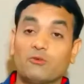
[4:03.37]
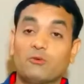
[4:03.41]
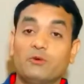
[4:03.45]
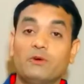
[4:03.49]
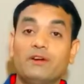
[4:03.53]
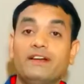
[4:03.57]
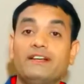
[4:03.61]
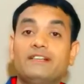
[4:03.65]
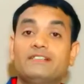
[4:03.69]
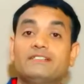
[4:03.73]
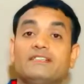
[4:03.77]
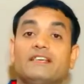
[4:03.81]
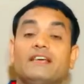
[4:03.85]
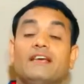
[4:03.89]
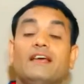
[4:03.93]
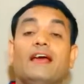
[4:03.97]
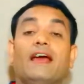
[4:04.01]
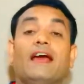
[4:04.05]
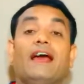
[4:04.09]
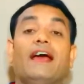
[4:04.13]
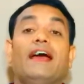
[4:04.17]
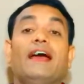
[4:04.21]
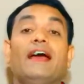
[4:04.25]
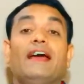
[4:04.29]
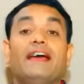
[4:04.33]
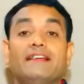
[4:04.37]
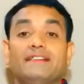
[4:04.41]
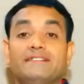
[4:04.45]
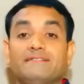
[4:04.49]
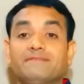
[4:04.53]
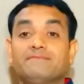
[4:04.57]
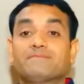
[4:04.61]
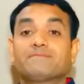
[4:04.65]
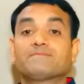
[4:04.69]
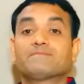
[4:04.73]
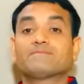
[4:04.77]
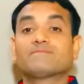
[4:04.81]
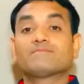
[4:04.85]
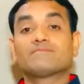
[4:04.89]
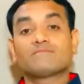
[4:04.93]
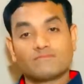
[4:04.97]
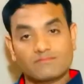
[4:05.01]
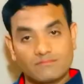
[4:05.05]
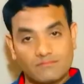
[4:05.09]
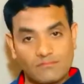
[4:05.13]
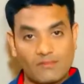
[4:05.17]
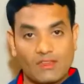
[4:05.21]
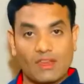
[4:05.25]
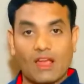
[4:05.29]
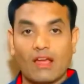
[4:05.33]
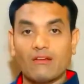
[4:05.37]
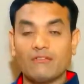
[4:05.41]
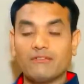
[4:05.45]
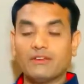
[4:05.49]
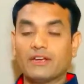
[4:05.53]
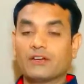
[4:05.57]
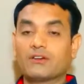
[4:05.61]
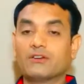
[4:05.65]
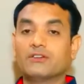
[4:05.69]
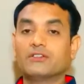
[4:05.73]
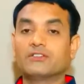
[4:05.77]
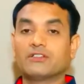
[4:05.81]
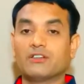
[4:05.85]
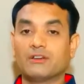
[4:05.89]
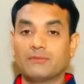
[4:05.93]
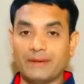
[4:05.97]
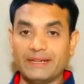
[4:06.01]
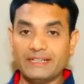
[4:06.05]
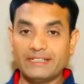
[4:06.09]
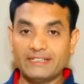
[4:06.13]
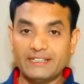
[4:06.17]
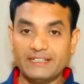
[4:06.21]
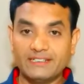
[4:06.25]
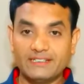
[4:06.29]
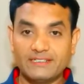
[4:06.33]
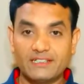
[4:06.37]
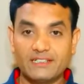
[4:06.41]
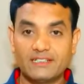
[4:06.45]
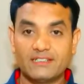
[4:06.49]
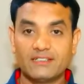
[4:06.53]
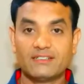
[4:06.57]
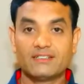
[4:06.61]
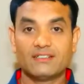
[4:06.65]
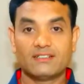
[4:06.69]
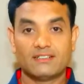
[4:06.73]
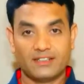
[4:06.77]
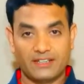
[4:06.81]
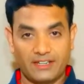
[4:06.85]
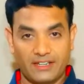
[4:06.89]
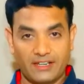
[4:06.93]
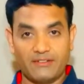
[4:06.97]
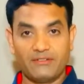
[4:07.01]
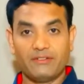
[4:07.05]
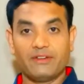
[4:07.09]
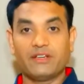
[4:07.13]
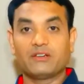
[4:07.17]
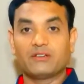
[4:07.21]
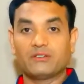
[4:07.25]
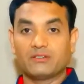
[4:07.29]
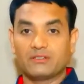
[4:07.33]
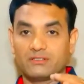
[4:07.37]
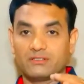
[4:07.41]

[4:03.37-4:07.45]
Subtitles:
are the words and we are going to repeat it. Here we